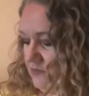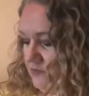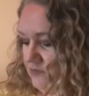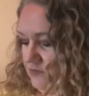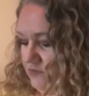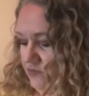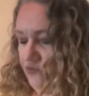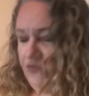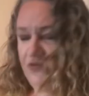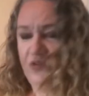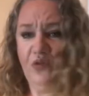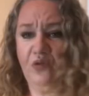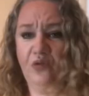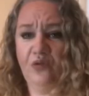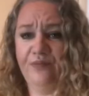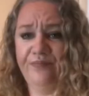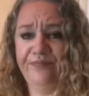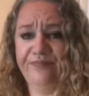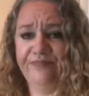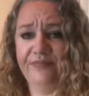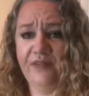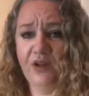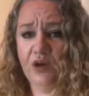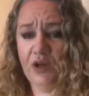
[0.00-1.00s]
Oh no,
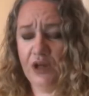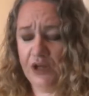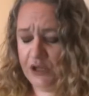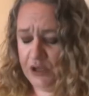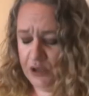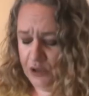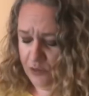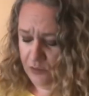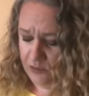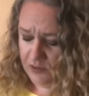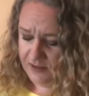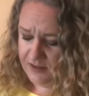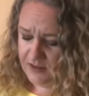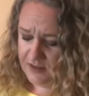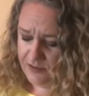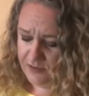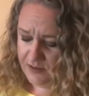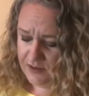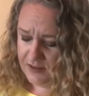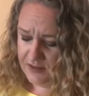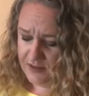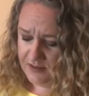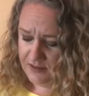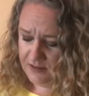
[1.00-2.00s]
I've not got a clue what this one
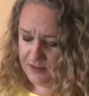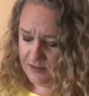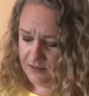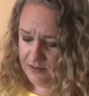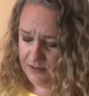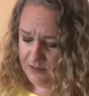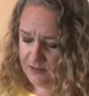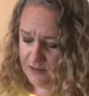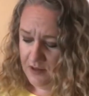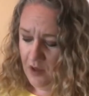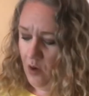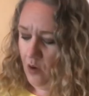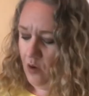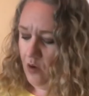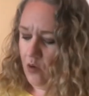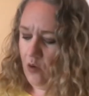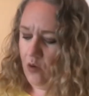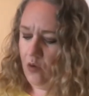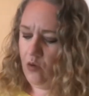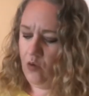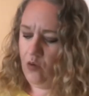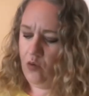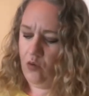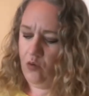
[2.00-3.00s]
is.
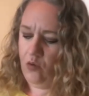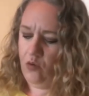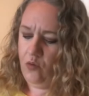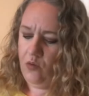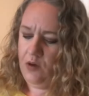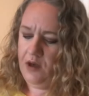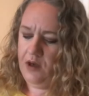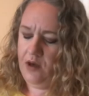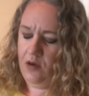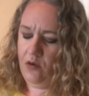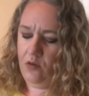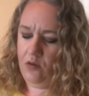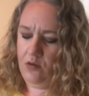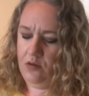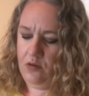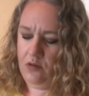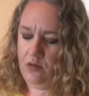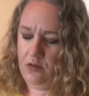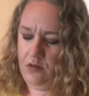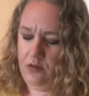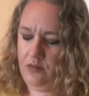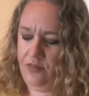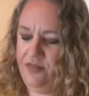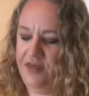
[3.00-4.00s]
Oh wow,
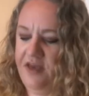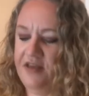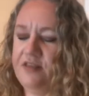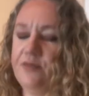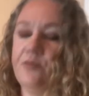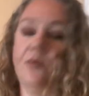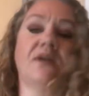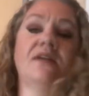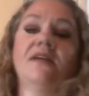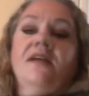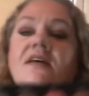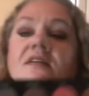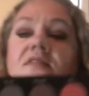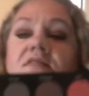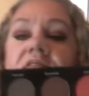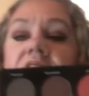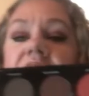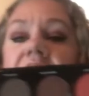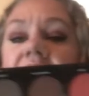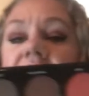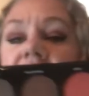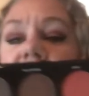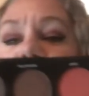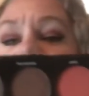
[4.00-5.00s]
this one is
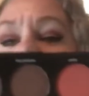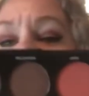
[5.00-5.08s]
like,